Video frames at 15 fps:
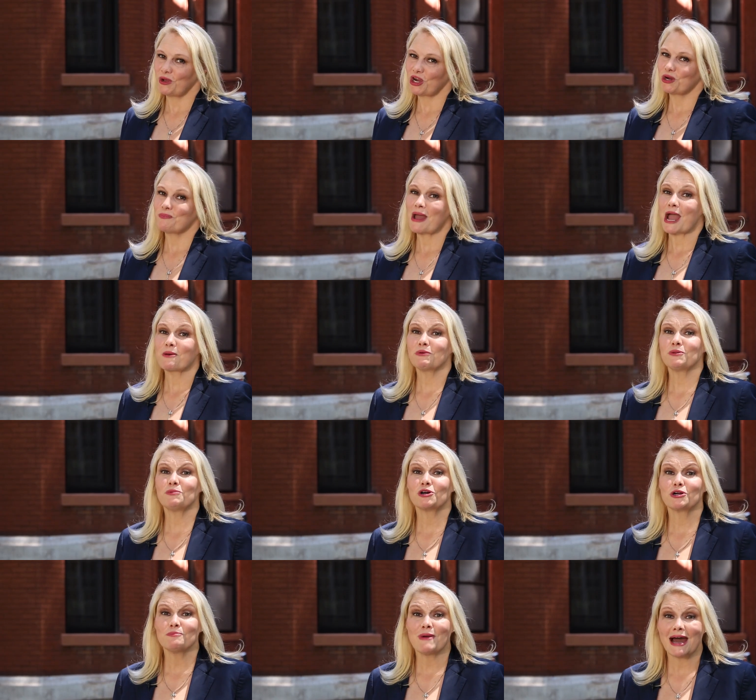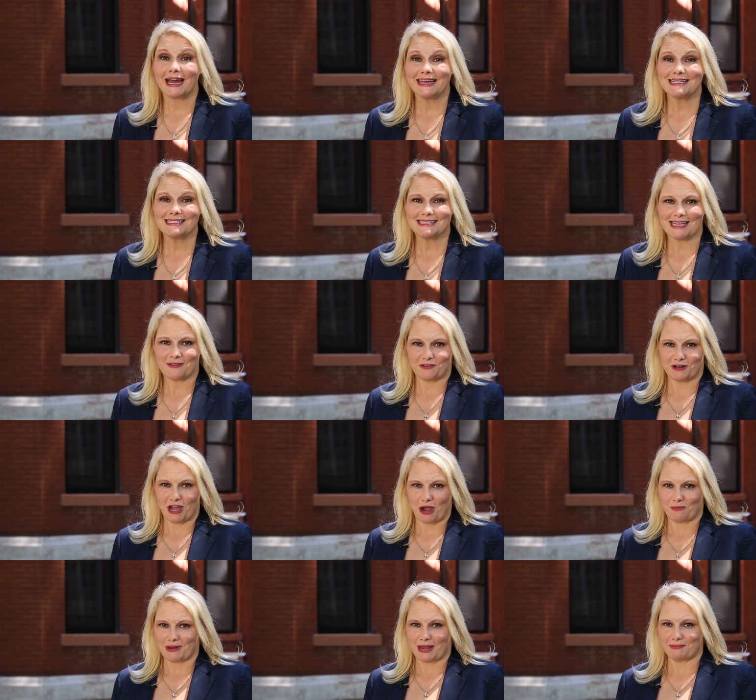We are back with more of My Southern
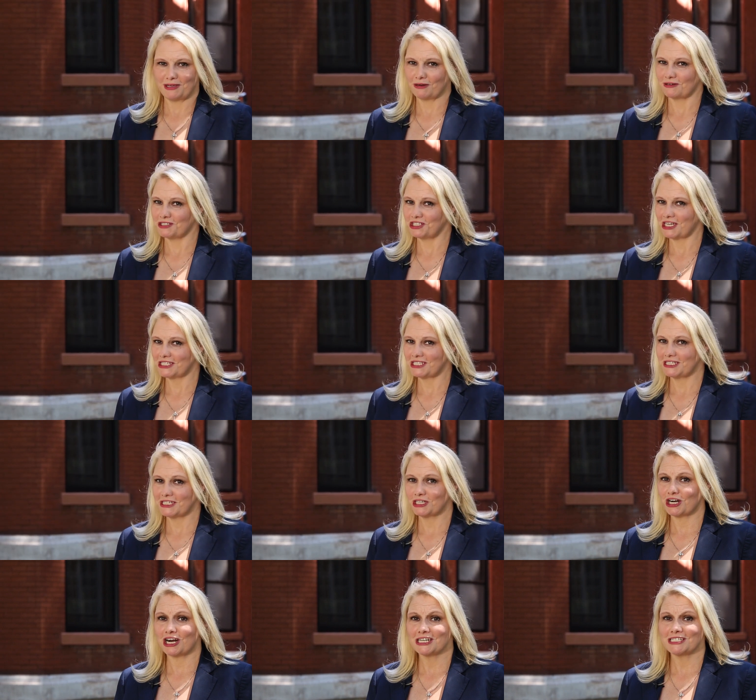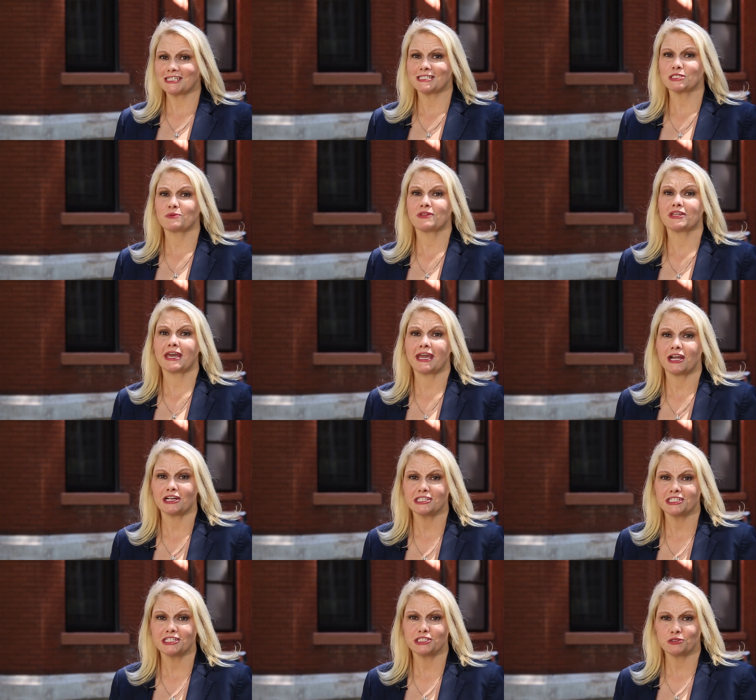Home, and I'm here with Justin Karsnitz with
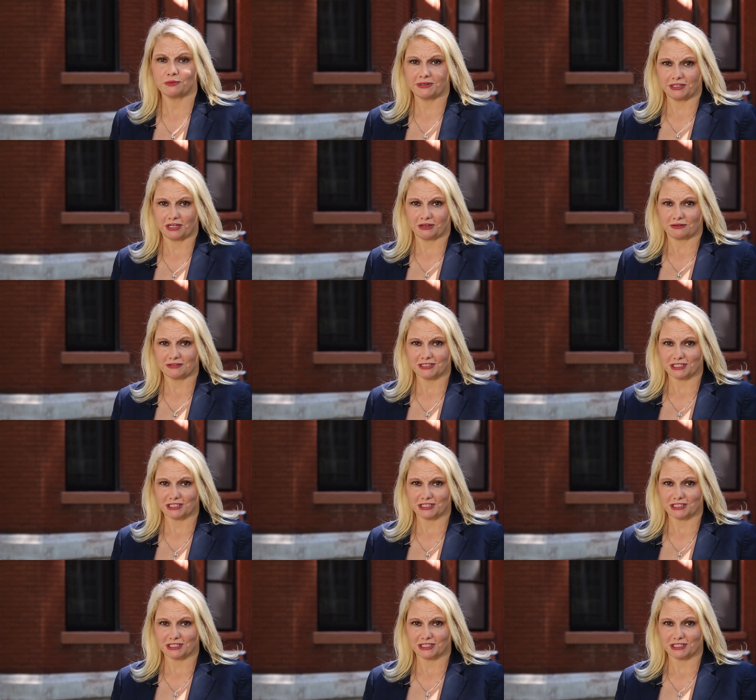Heritage Window